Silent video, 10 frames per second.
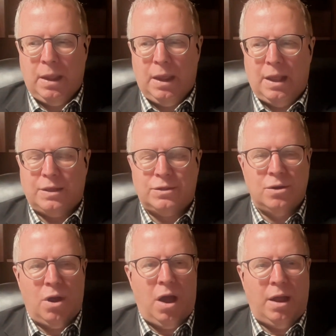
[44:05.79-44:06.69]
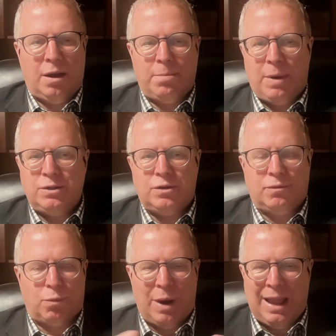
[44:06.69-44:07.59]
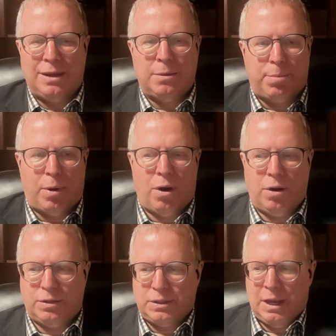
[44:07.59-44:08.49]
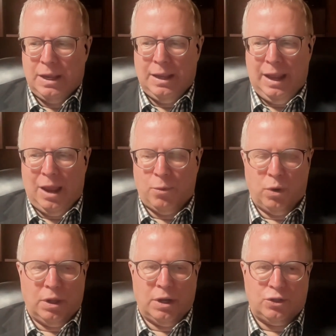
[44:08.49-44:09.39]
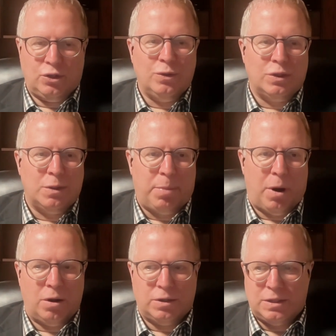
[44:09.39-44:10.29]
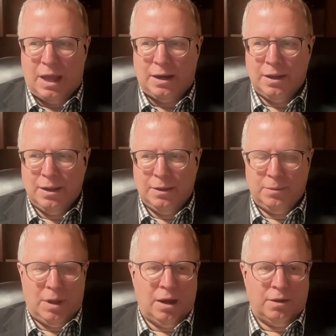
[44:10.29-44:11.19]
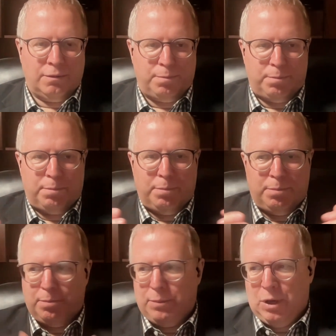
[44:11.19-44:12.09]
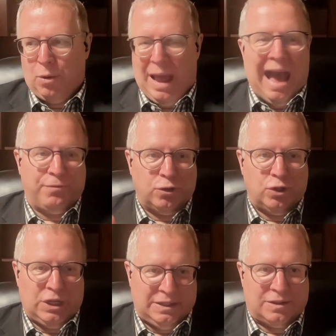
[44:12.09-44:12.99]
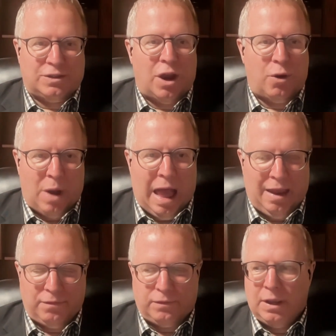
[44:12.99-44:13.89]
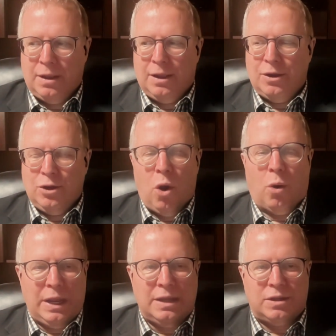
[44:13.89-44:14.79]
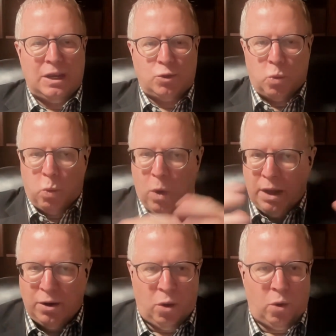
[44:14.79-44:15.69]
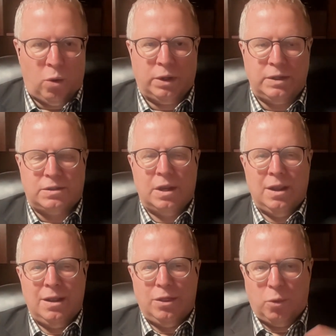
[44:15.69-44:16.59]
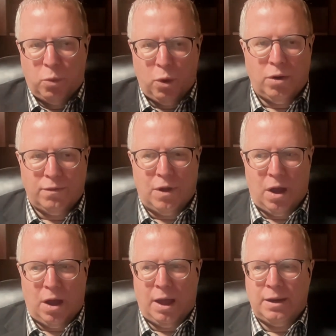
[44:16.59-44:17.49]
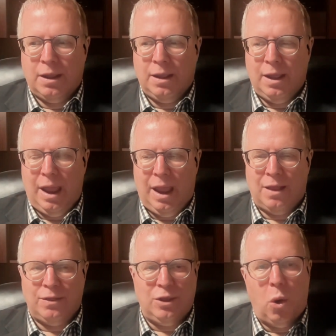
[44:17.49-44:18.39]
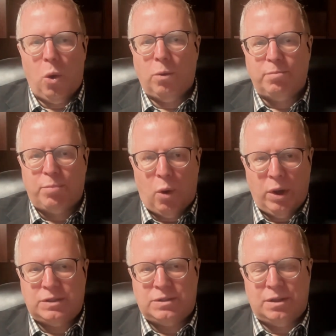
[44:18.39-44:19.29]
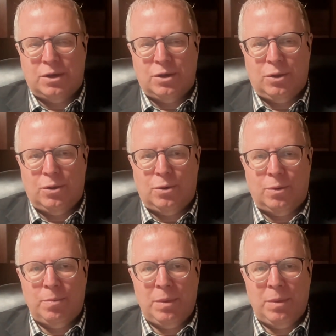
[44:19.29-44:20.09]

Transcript: It's not a bunch of random parts. And we're going to choose the parts that kind of you know after jesus arrived no it's it's one whole it's the word of god and the old points to the new